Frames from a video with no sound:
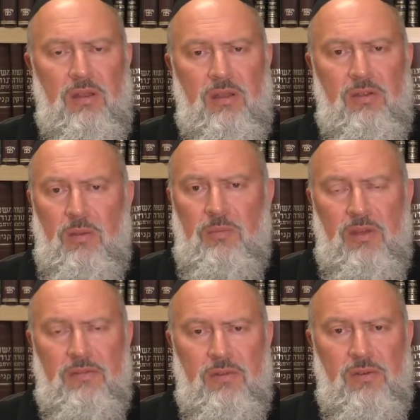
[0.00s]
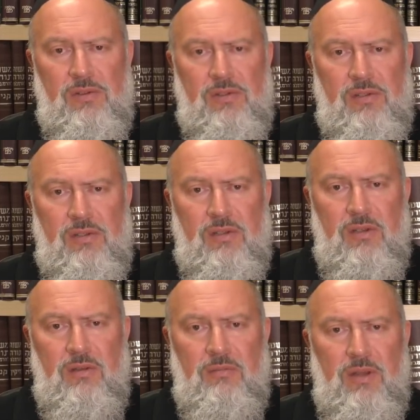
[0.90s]
not by force,
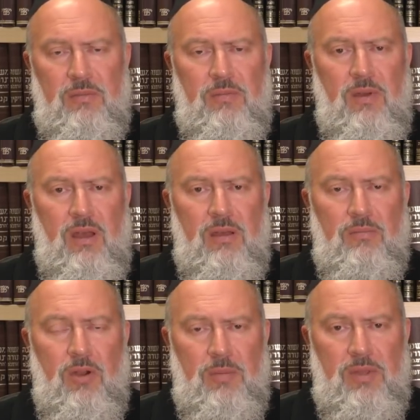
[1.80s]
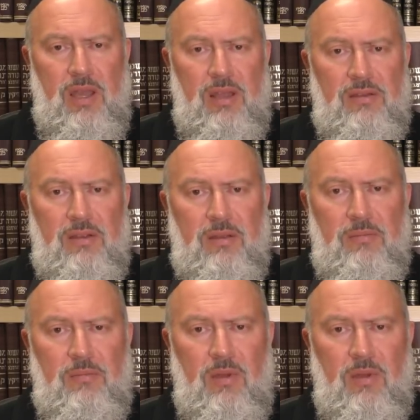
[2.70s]
but by propaganda,